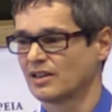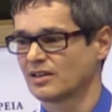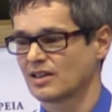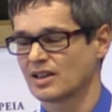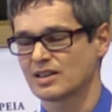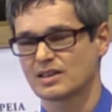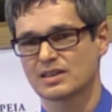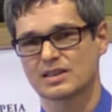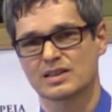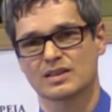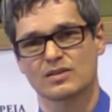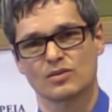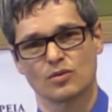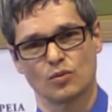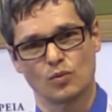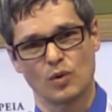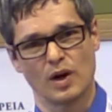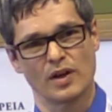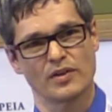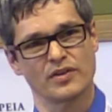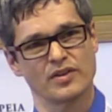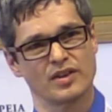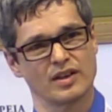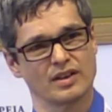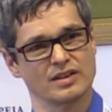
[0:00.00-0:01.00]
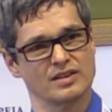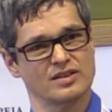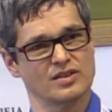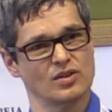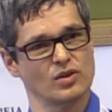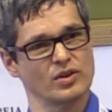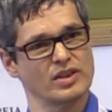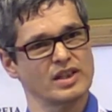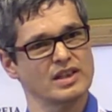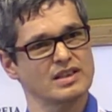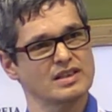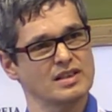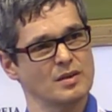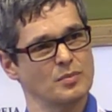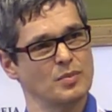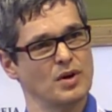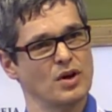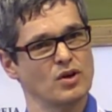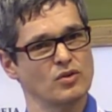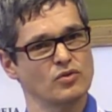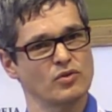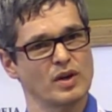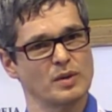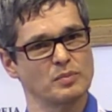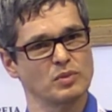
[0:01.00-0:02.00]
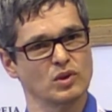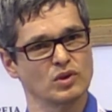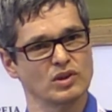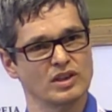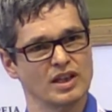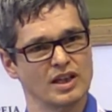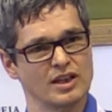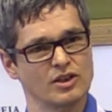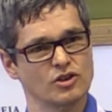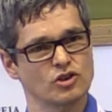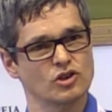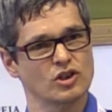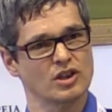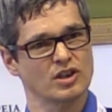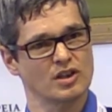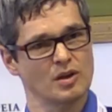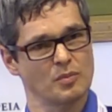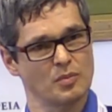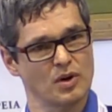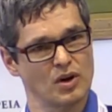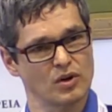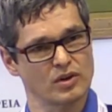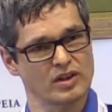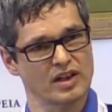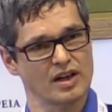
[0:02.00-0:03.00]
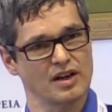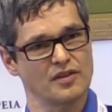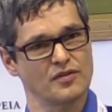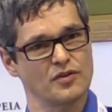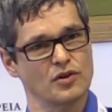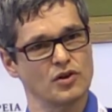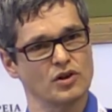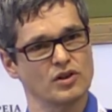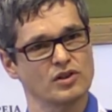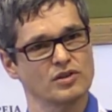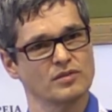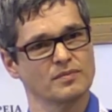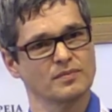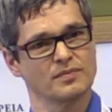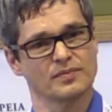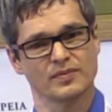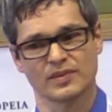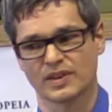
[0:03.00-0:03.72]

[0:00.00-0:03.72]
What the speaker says: That's one thing. So that's about reputation and about effort.